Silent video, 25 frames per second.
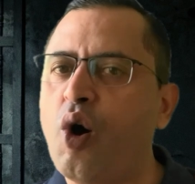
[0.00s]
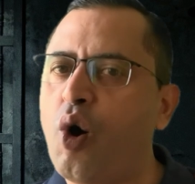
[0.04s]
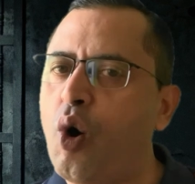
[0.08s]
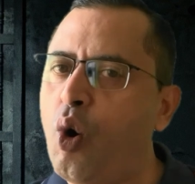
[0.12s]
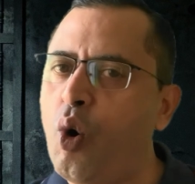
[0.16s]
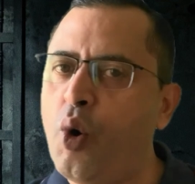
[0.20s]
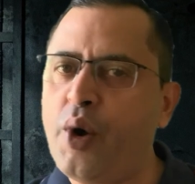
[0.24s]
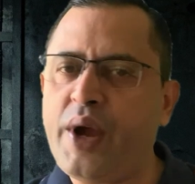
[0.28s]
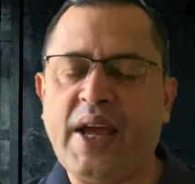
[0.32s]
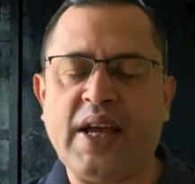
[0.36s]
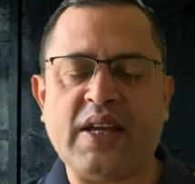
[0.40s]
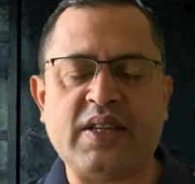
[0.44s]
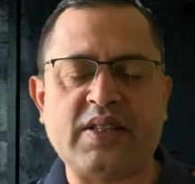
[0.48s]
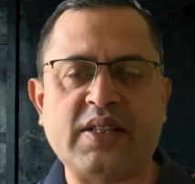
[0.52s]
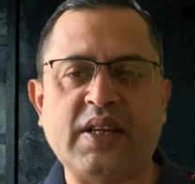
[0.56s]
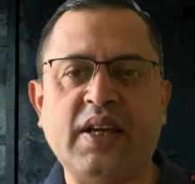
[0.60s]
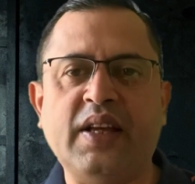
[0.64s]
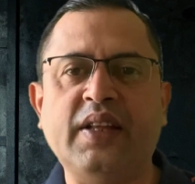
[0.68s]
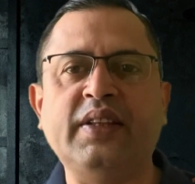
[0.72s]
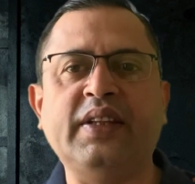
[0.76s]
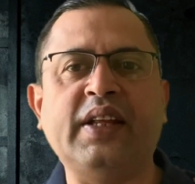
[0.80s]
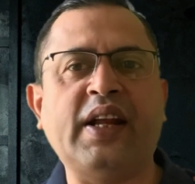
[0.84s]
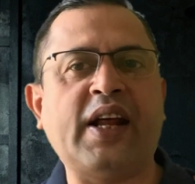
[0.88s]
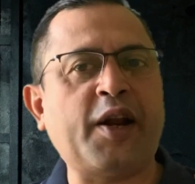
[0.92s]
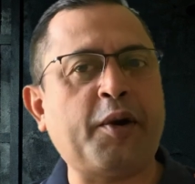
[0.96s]
Oh yes,
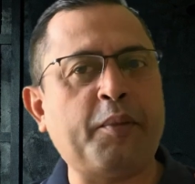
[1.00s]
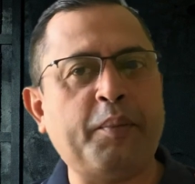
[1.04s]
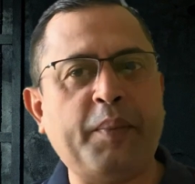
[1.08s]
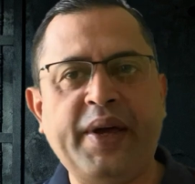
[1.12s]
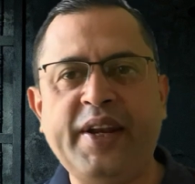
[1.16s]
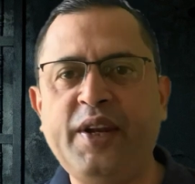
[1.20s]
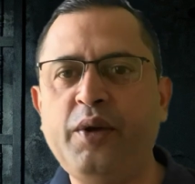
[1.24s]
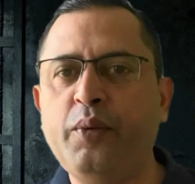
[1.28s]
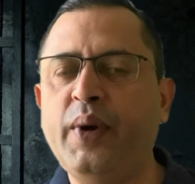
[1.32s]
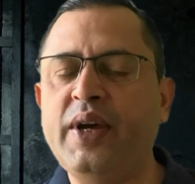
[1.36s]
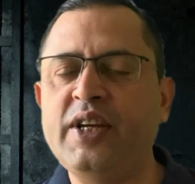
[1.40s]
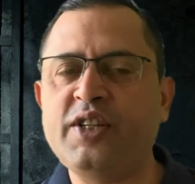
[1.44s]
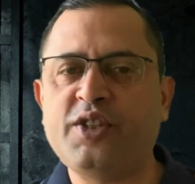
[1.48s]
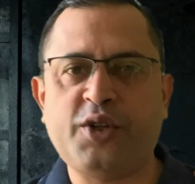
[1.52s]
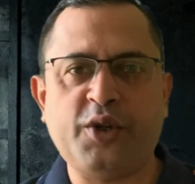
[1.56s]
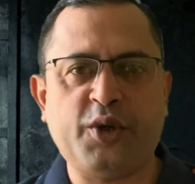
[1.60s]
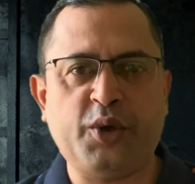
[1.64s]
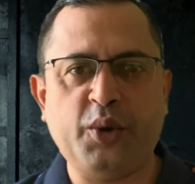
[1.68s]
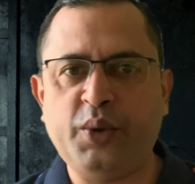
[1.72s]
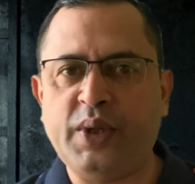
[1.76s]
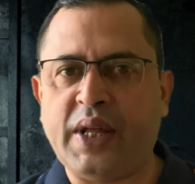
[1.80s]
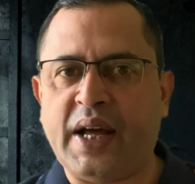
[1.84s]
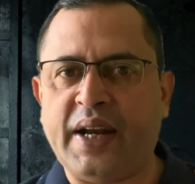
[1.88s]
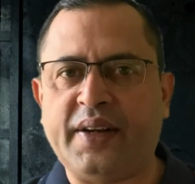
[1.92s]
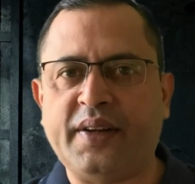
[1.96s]
there are many ways to
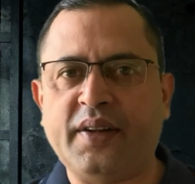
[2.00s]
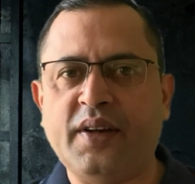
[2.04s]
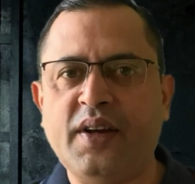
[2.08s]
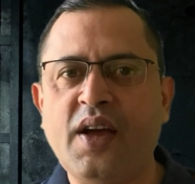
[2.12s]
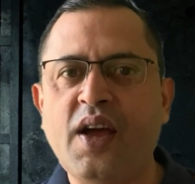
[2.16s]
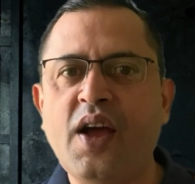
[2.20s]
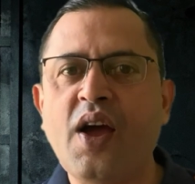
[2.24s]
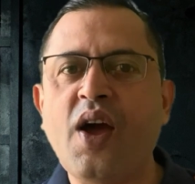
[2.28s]
do that.